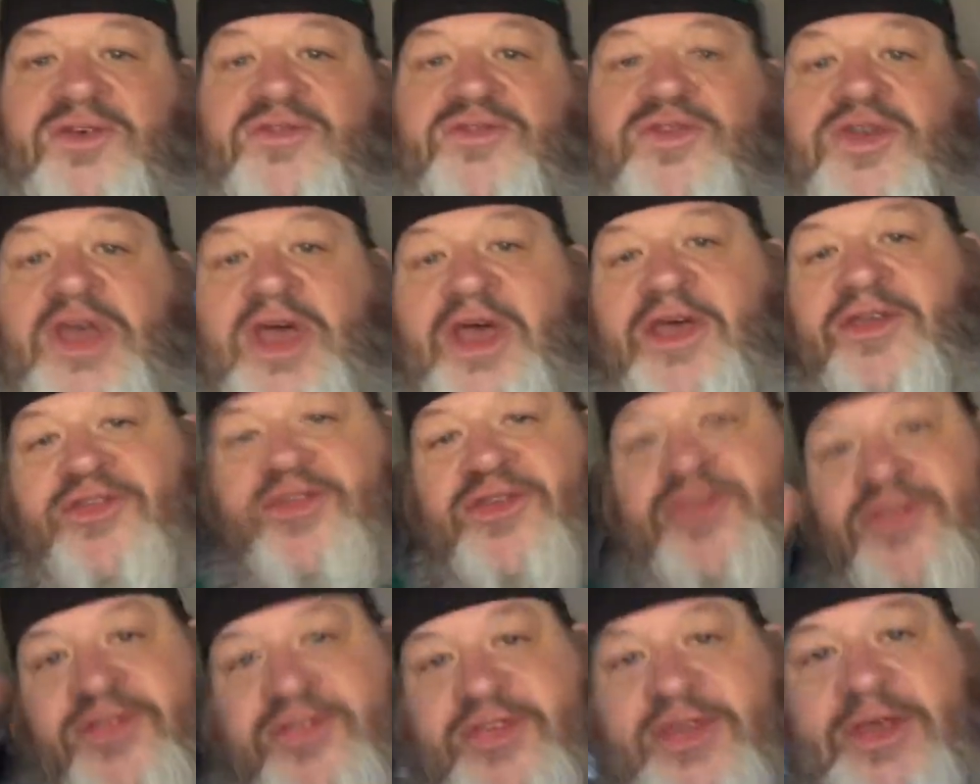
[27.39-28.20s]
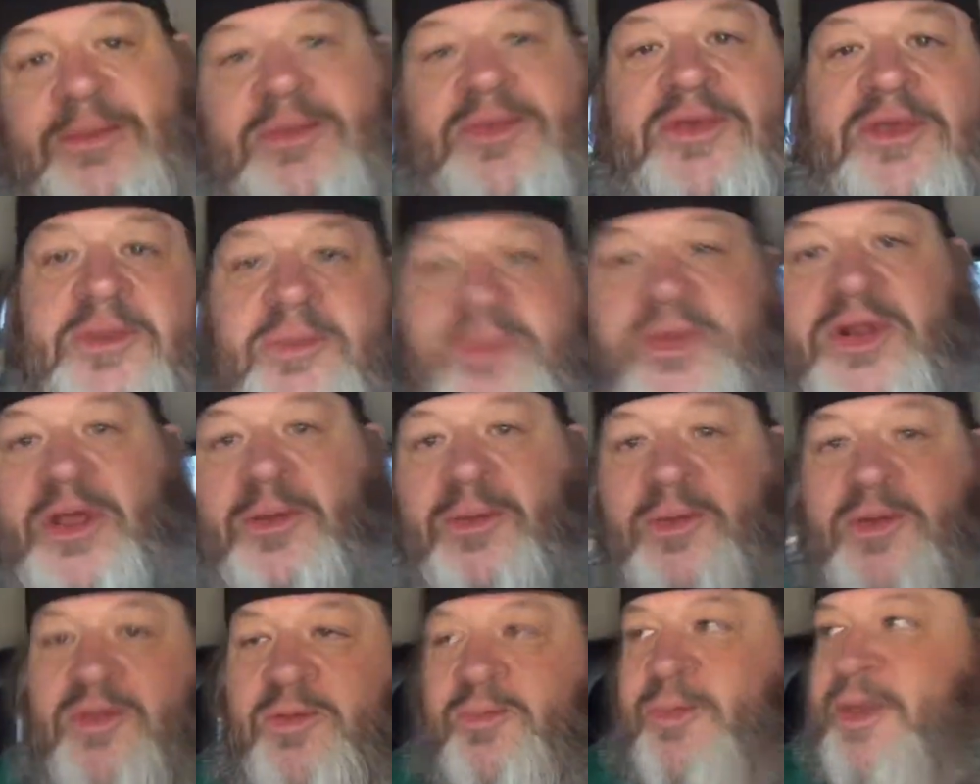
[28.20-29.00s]
know if you guys can see me, but
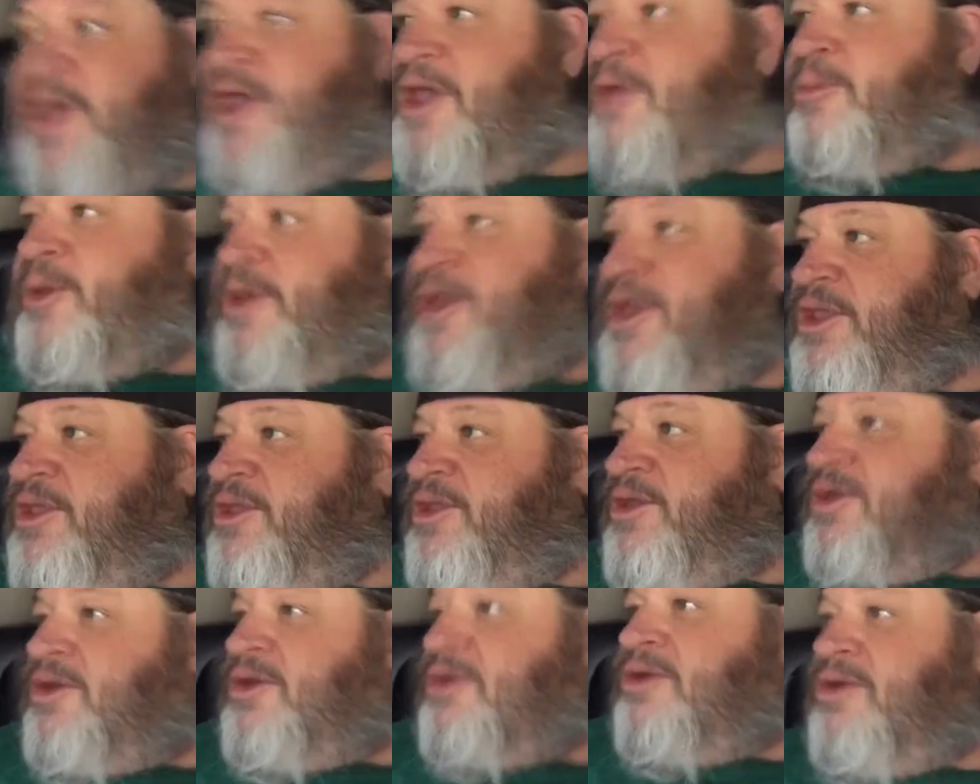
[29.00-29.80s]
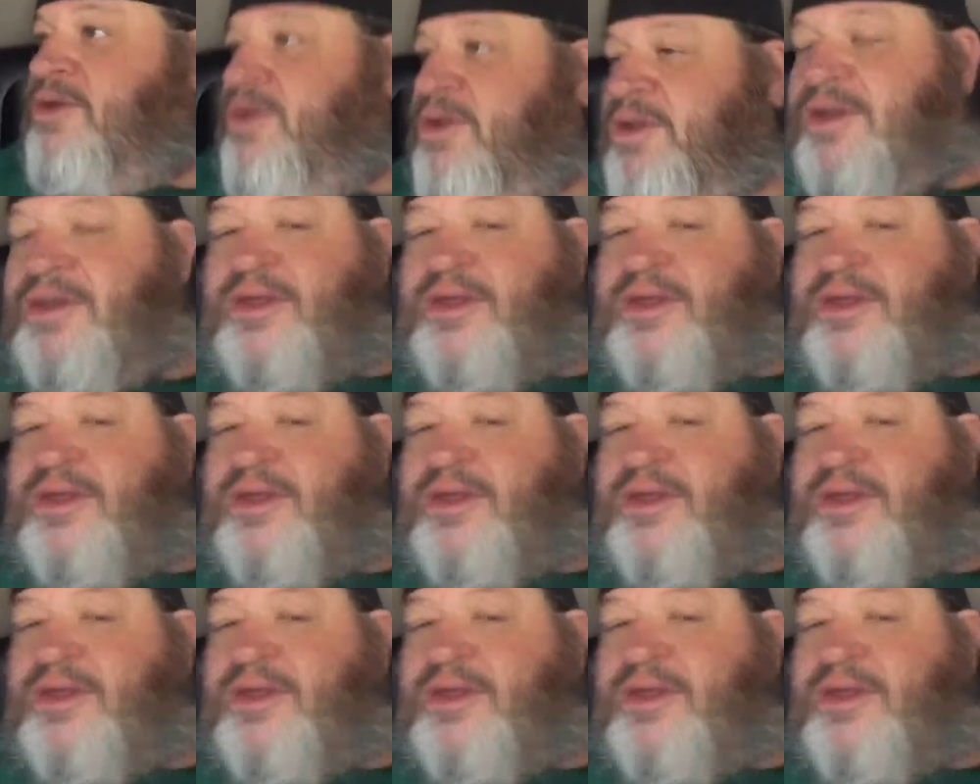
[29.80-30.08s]
I'm in the backpack here.